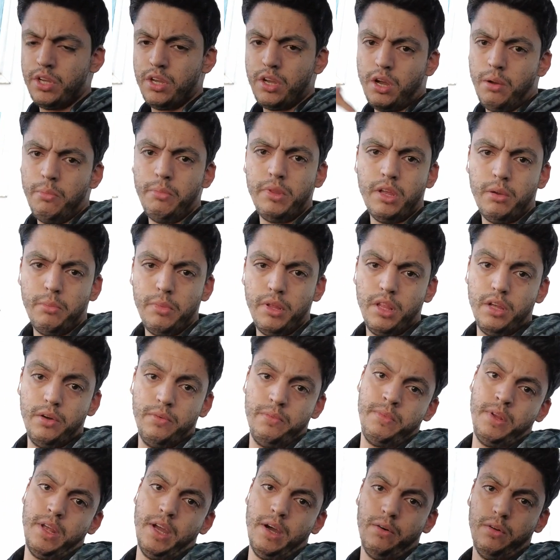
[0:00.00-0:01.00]
Comment down
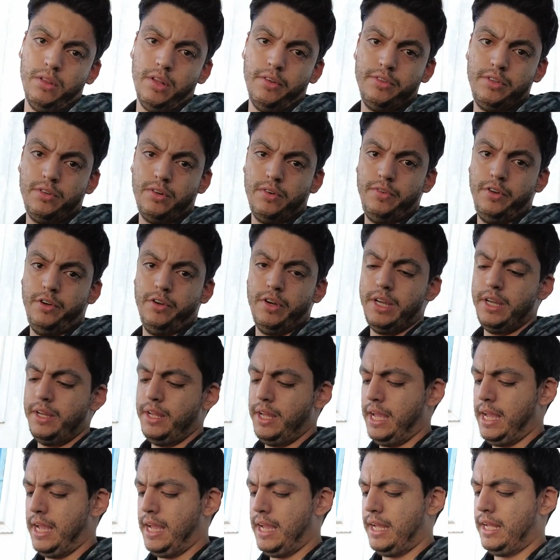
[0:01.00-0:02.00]
below. I would love to review it,
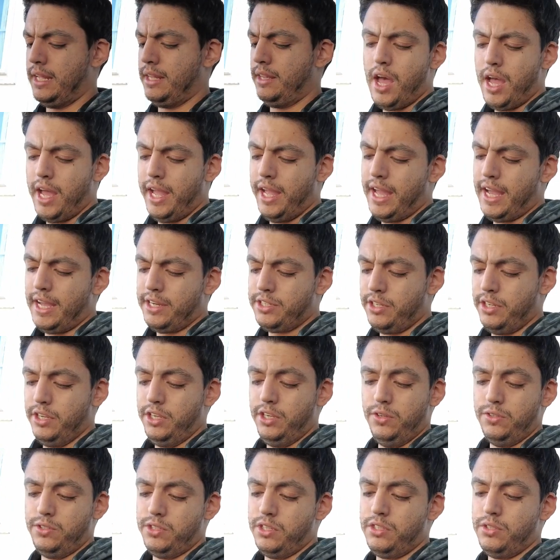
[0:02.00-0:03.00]
and I actually
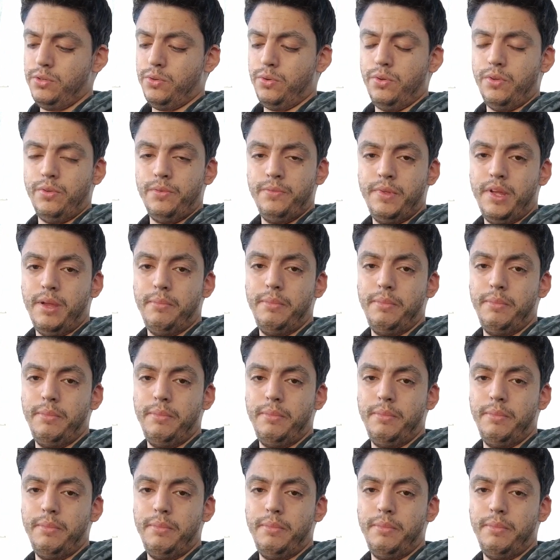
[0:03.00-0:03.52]
use the tool.